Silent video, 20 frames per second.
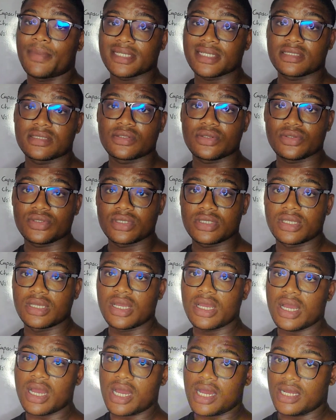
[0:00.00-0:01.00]
capacitors
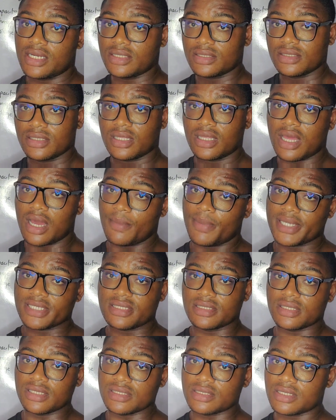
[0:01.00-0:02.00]
and
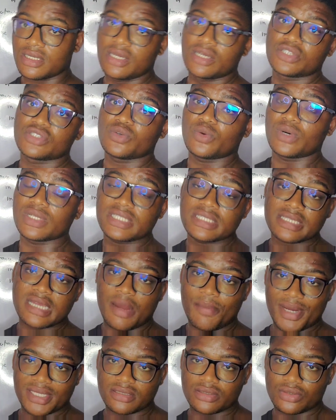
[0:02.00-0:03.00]
capacitance. So what is
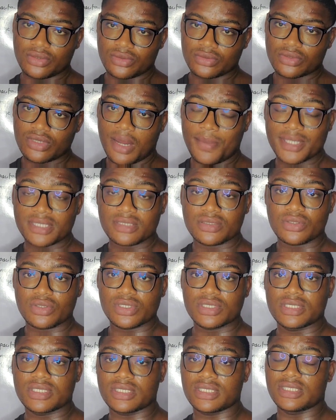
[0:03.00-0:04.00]
capacitor?
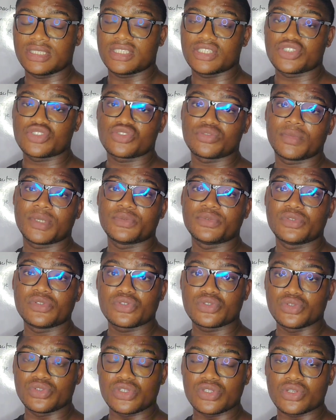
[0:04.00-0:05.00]
Capacitors is instrument we
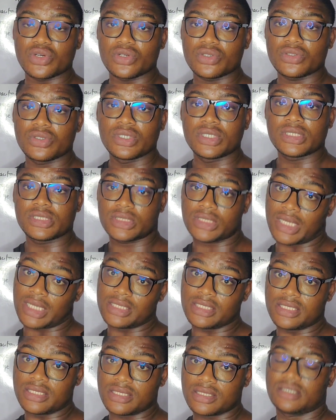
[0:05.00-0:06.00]
use to store
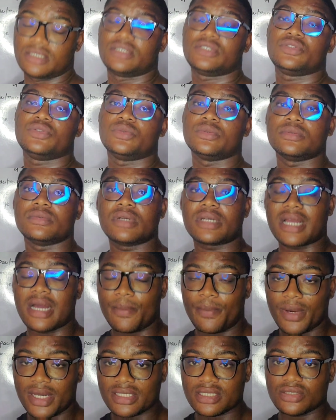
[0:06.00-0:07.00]
charges. So
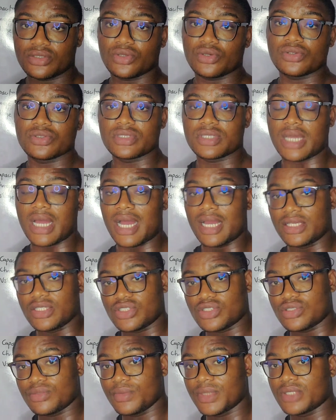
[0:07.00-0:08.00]
capacitors are
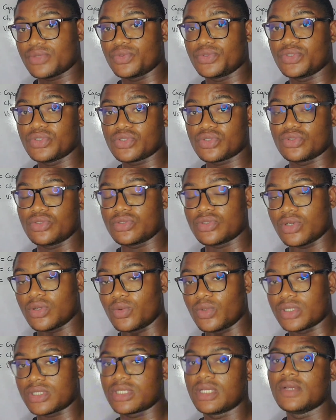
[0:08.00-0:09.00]
instruments we use to
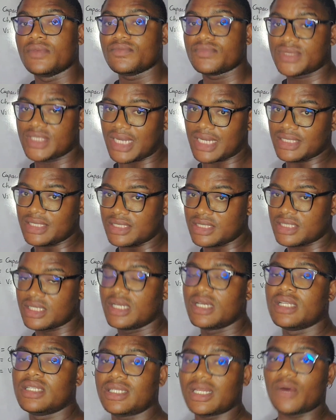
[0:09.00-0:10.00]
store what? Charges.
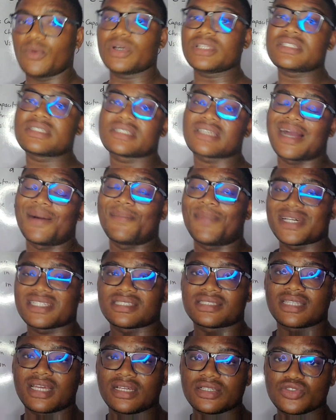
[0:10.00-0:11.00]
Now what is
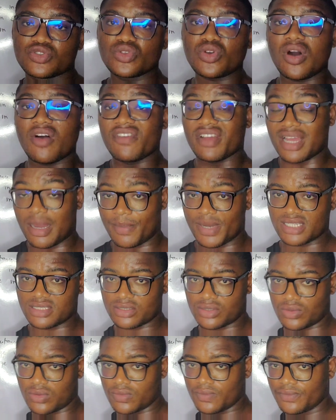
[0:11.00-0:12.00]
capacitance of a
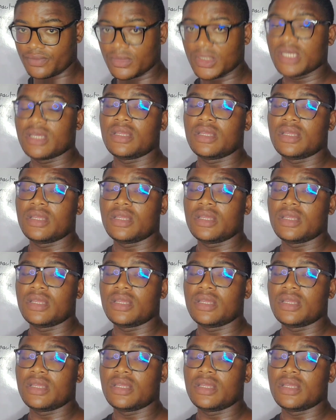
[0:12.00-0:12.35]
capacitor?